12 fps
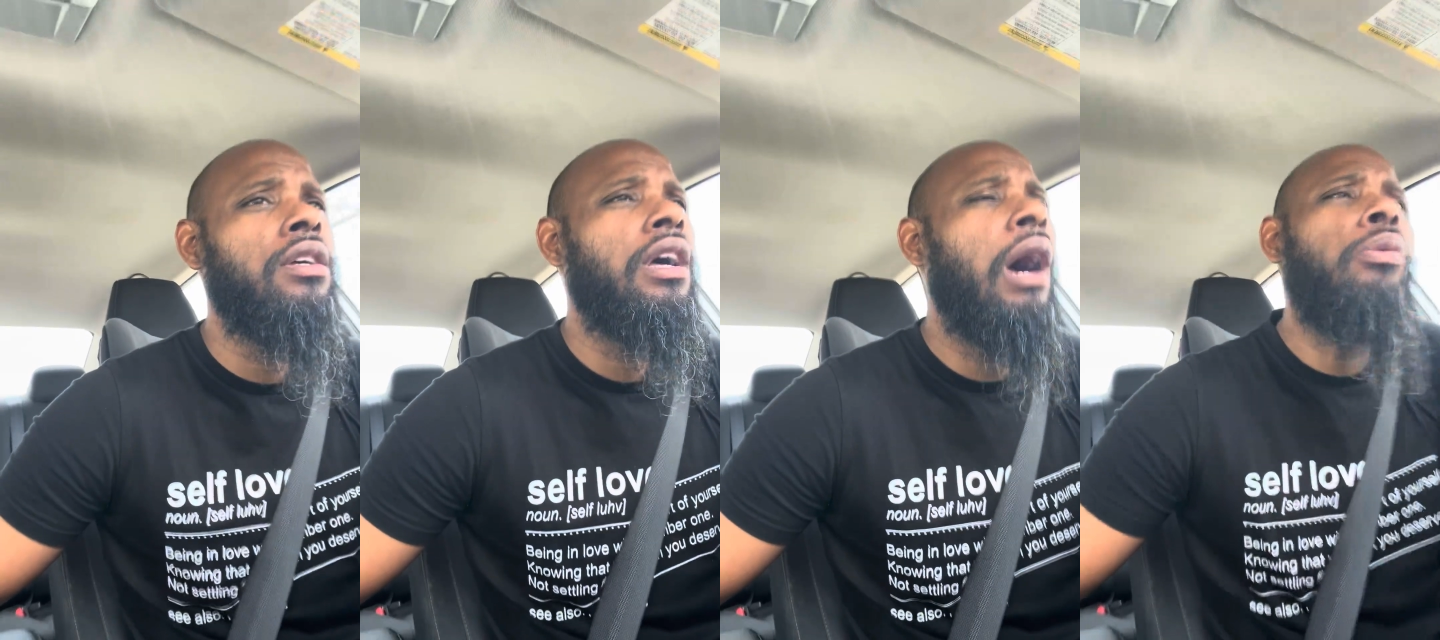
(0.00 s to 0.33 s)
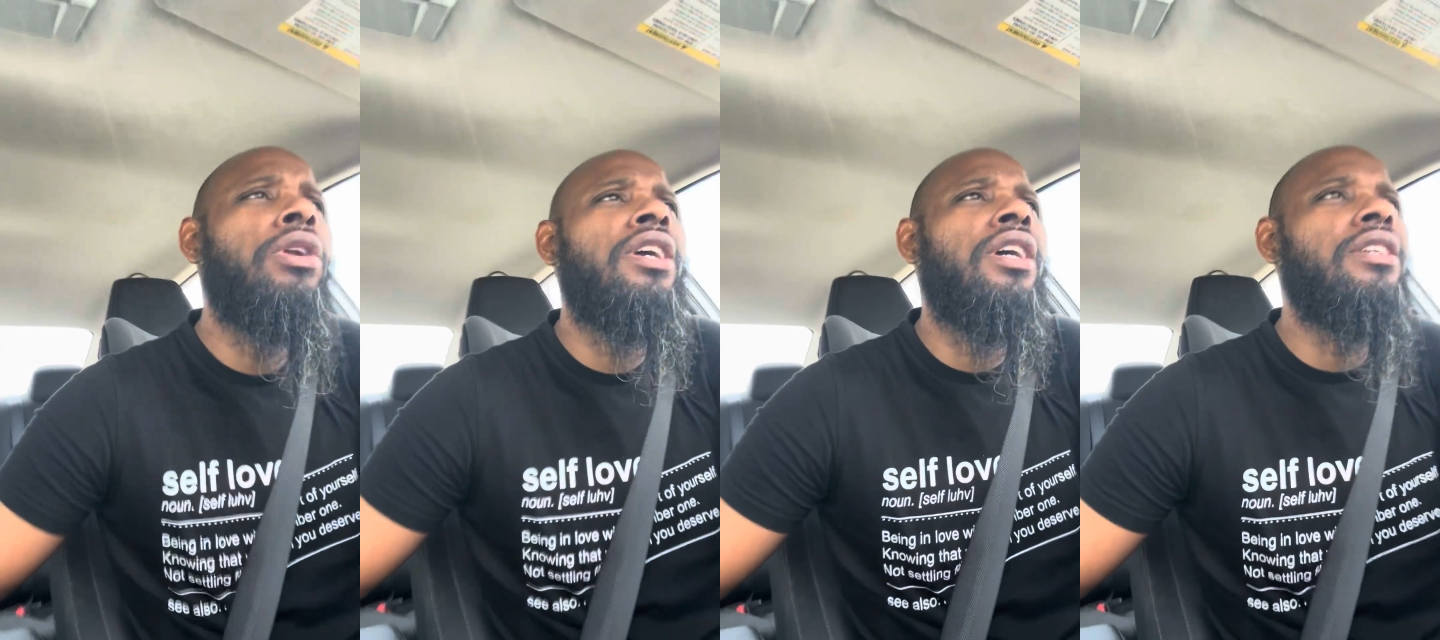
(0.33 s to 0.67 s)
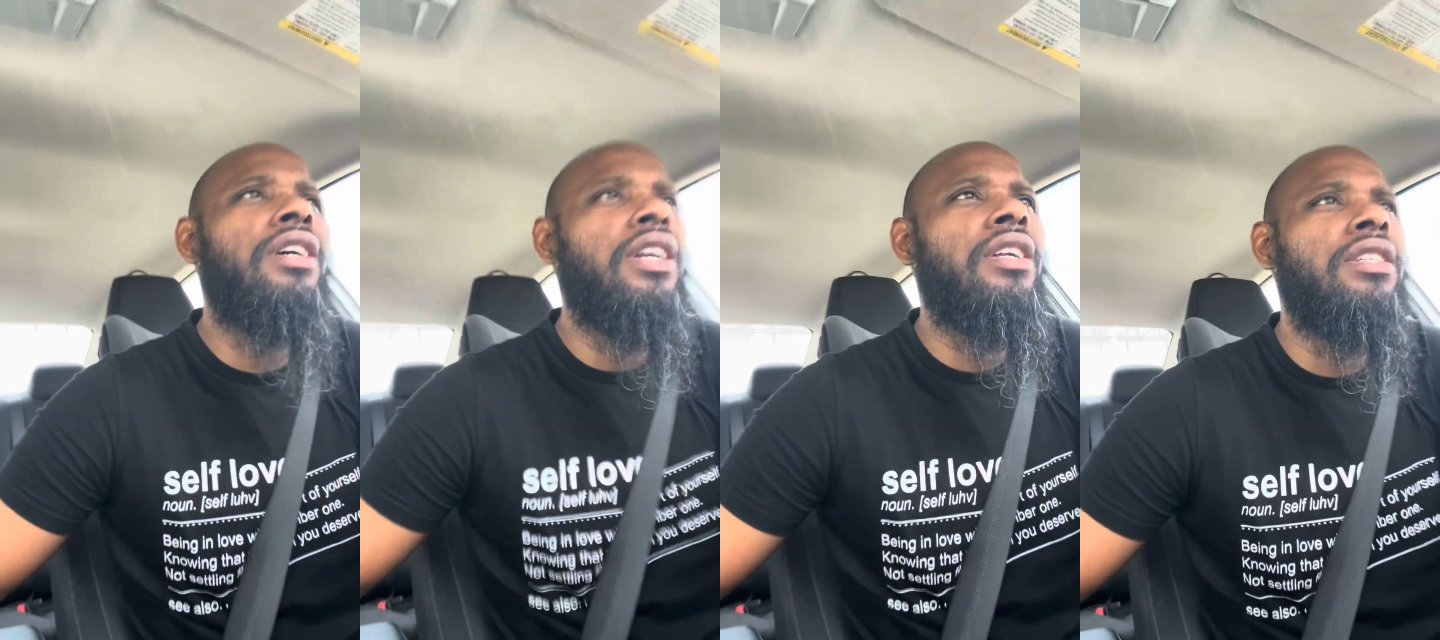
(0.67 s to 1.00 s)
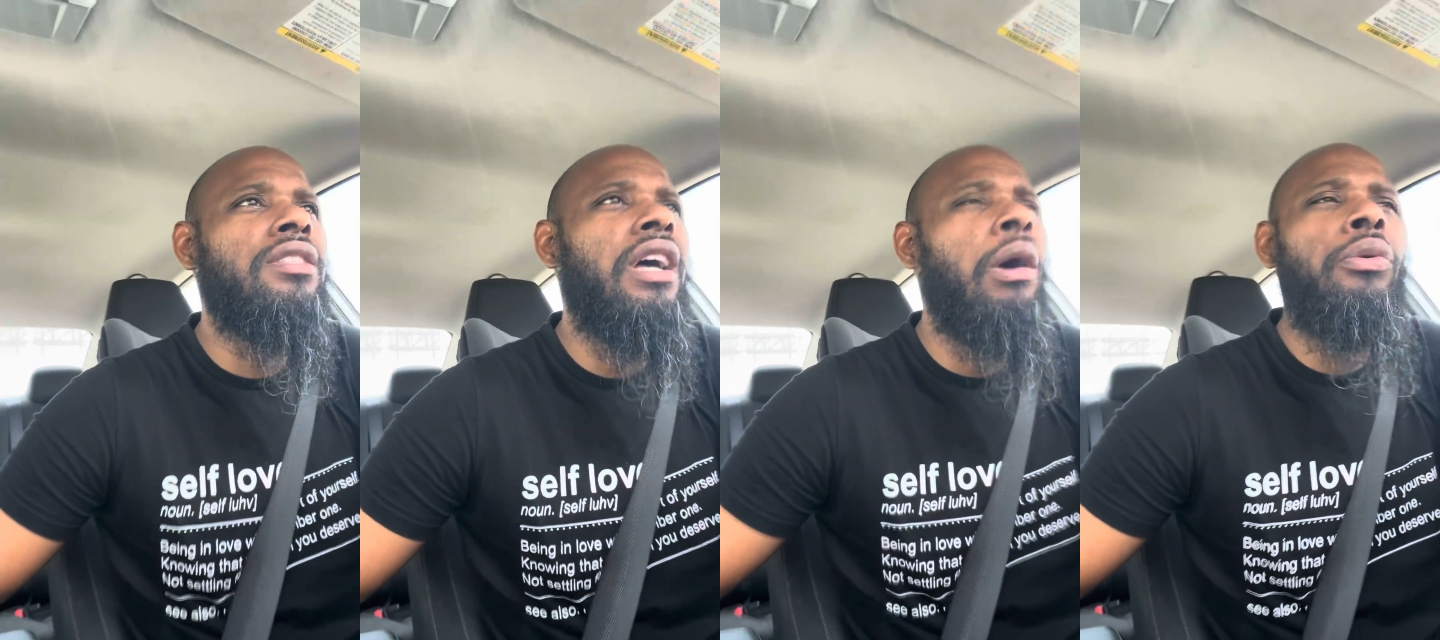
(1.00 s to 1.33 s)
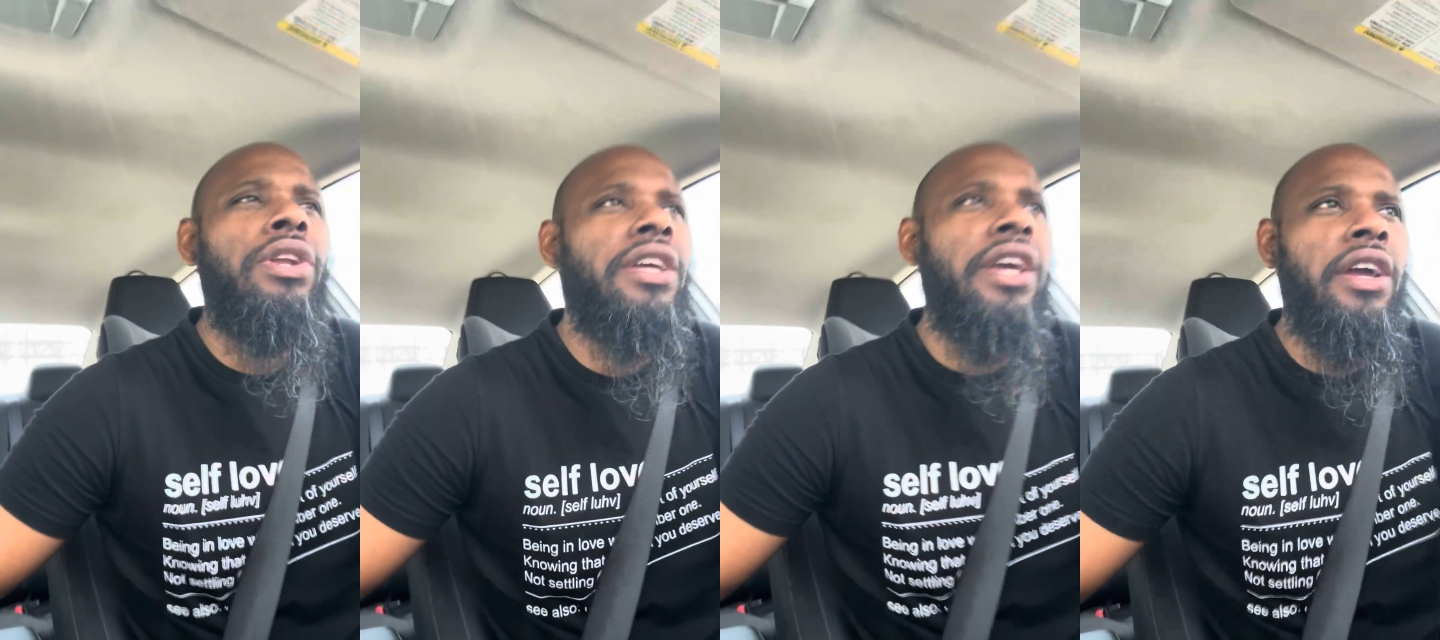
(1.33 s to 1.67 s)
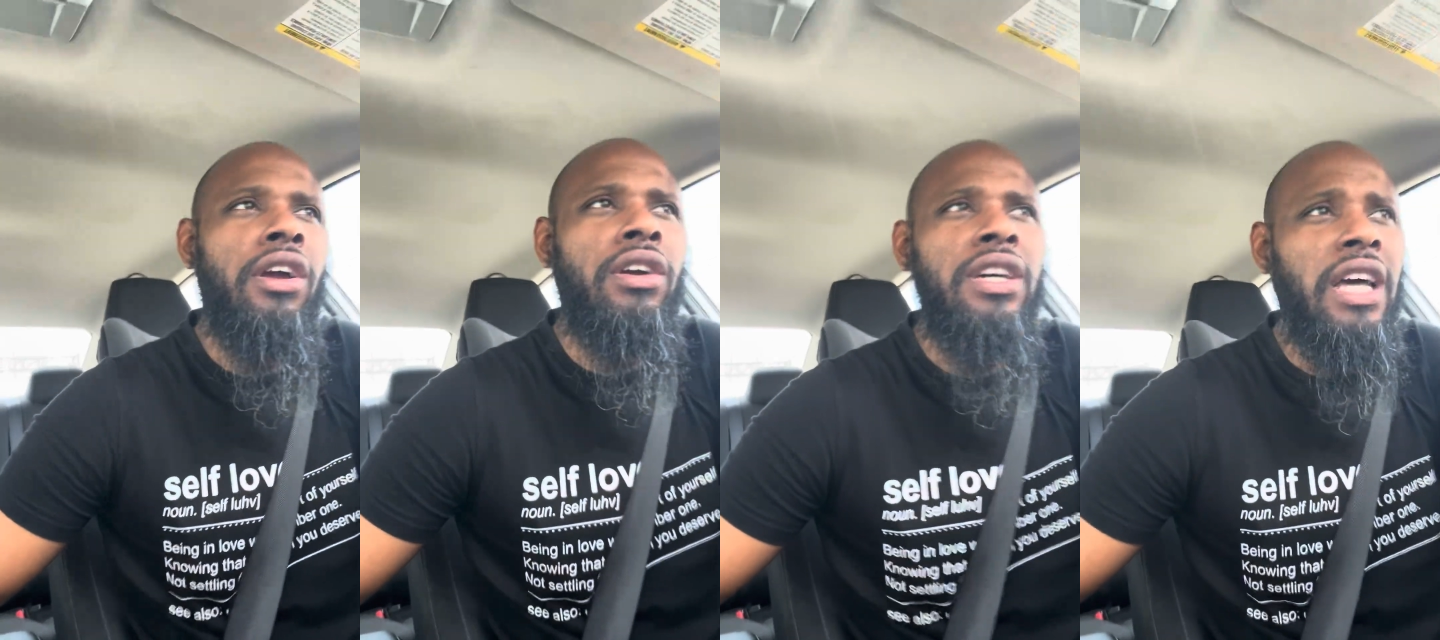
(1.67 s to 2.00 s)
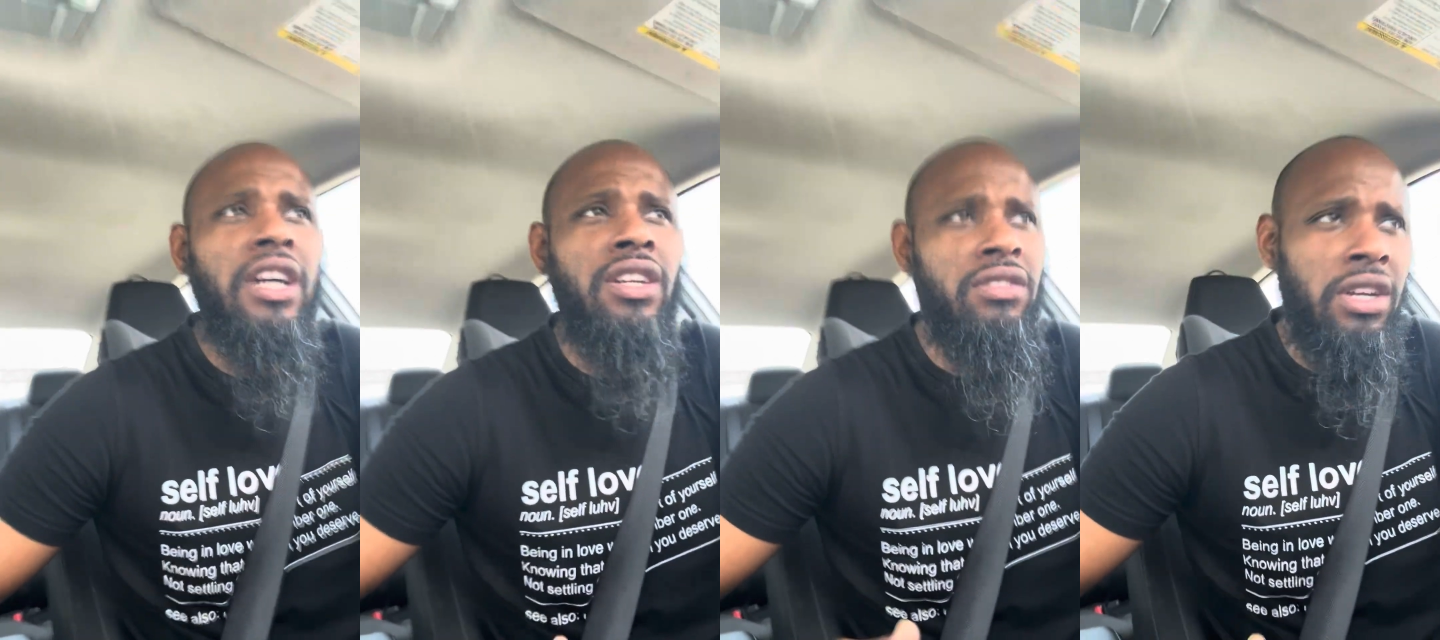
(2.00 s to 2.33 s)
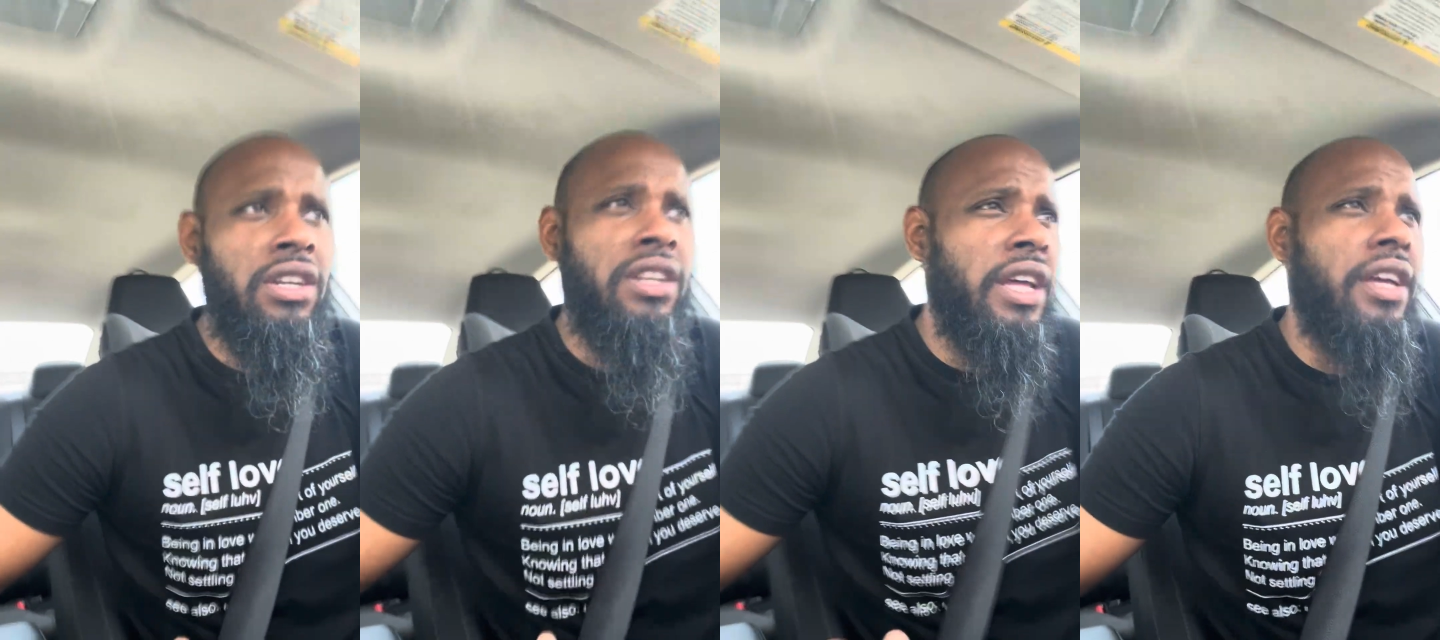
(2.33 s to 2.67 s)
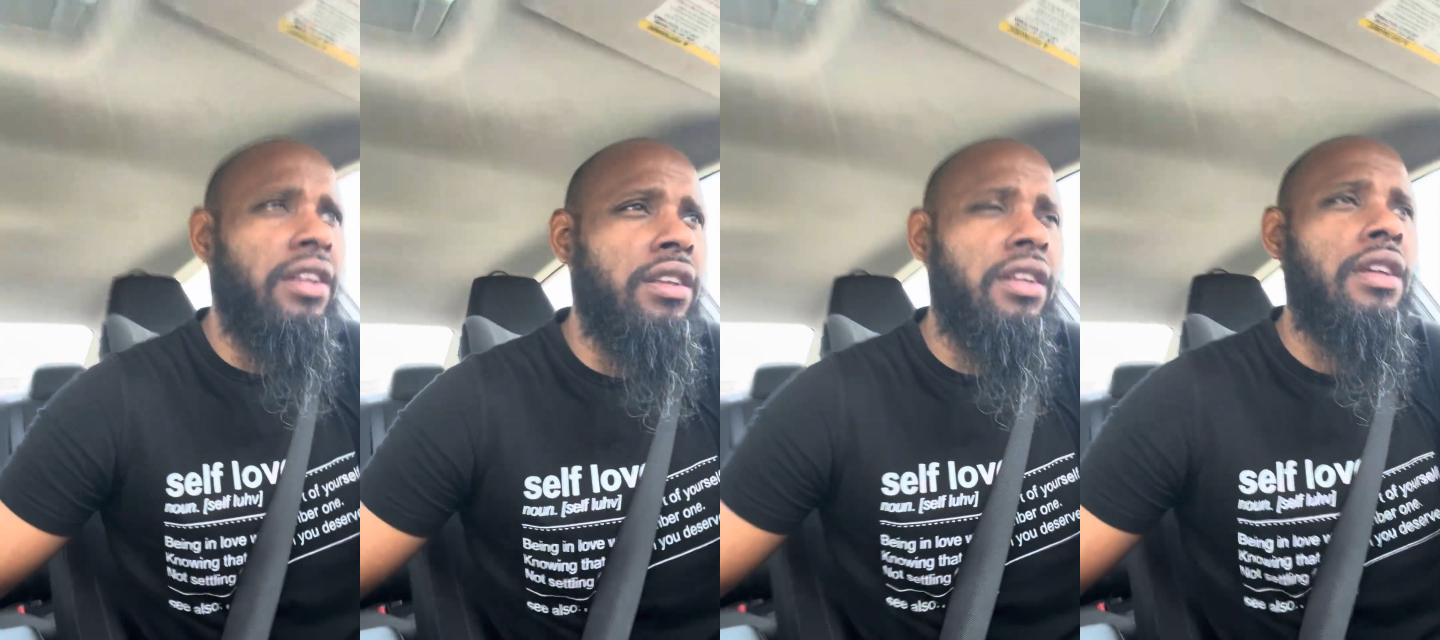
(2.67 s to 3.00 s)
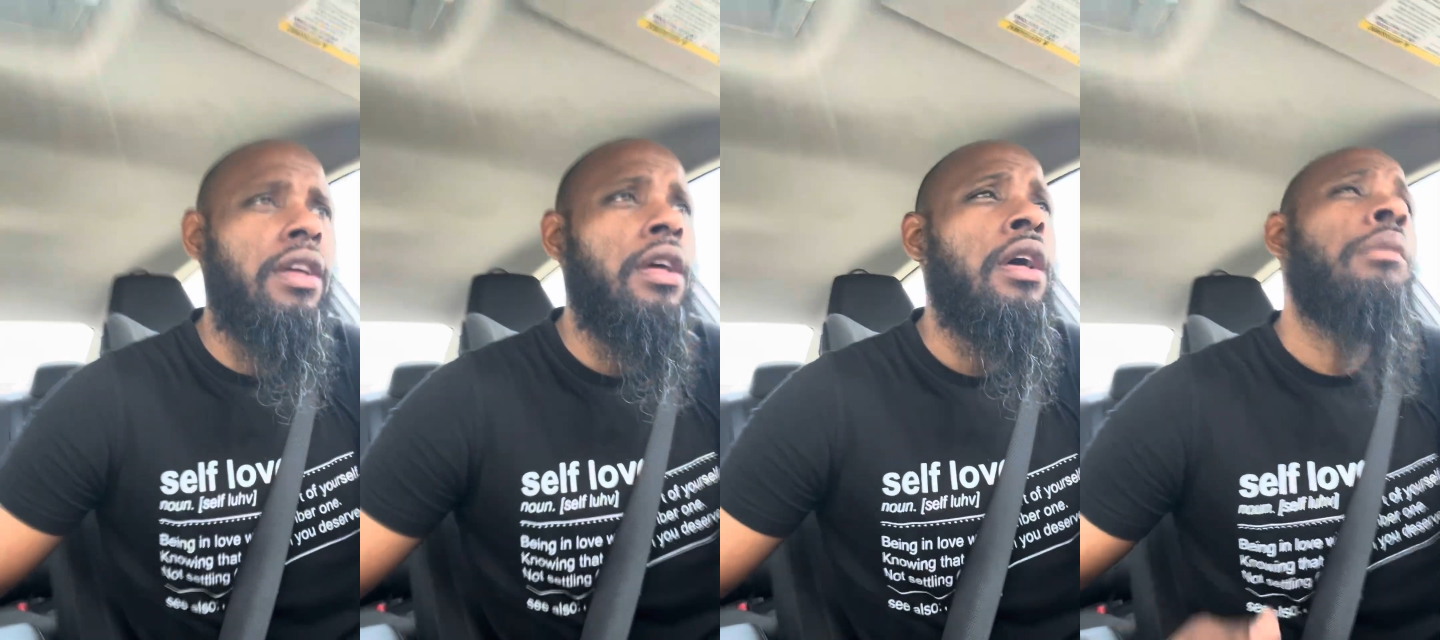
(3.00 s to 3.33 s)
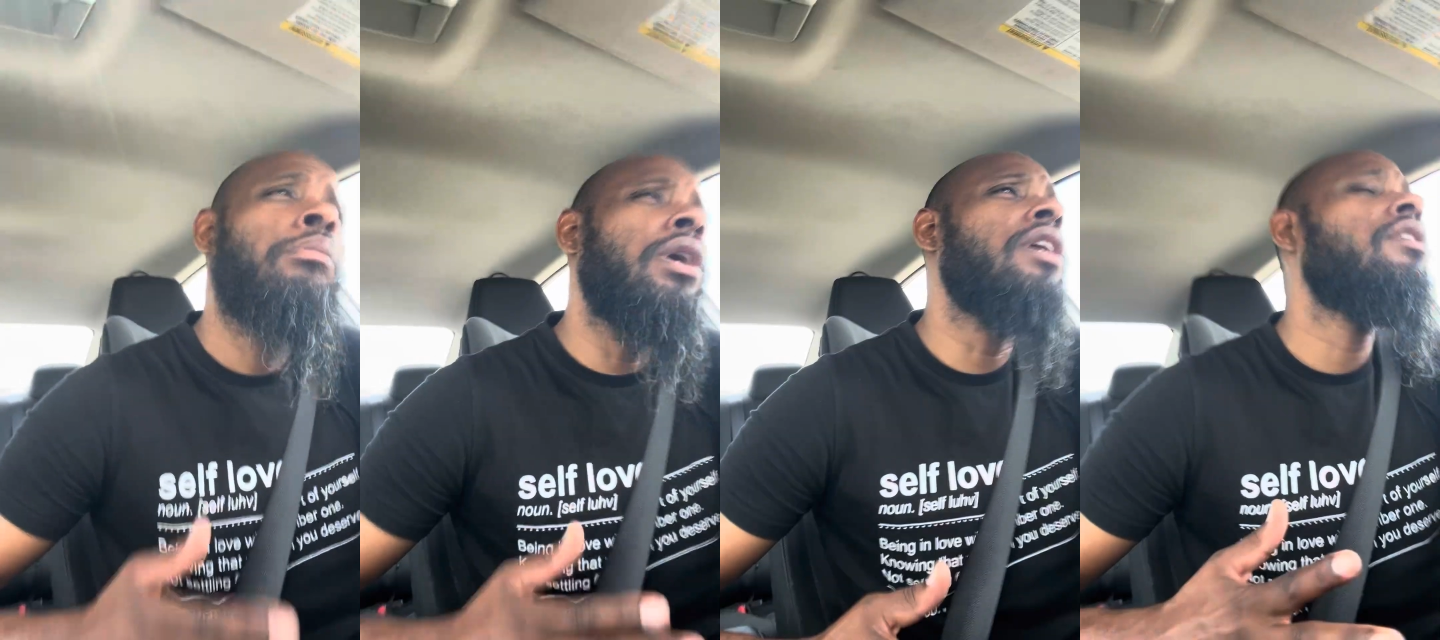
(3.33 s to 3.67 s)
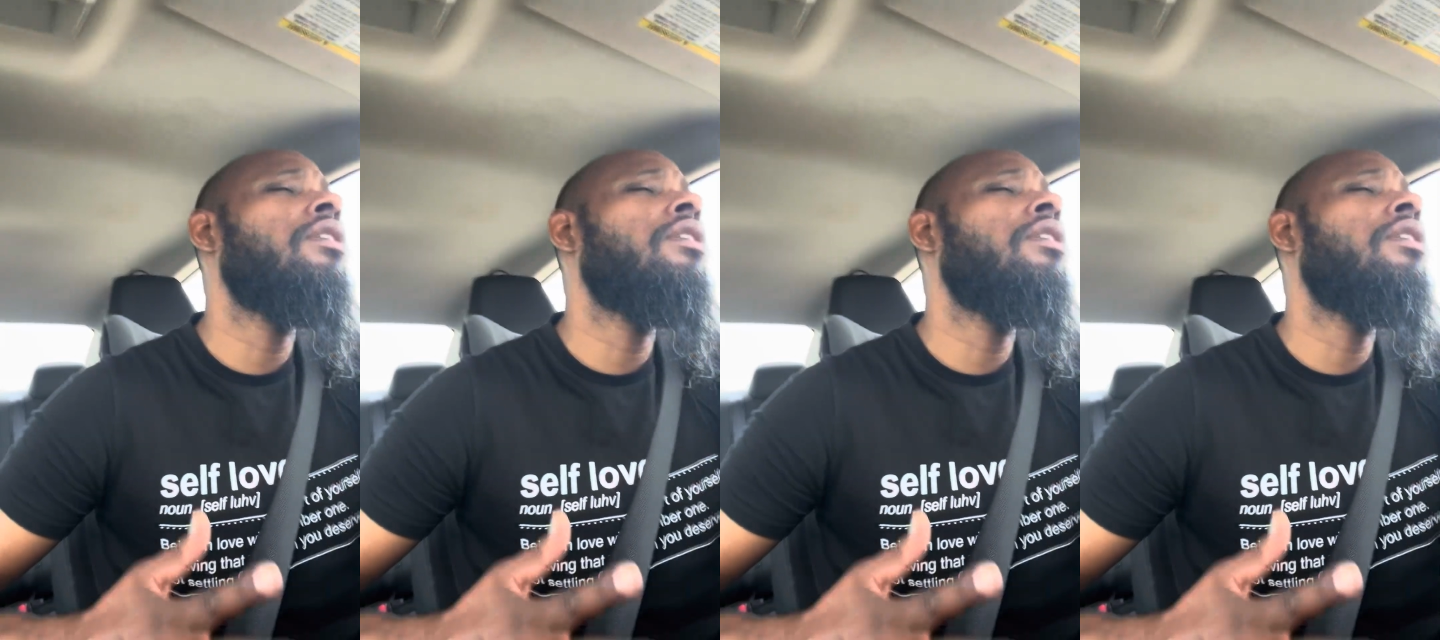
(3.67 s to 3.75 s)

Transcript: I wouldn't have done none of this. I wouldn't have cared because I could have done that. But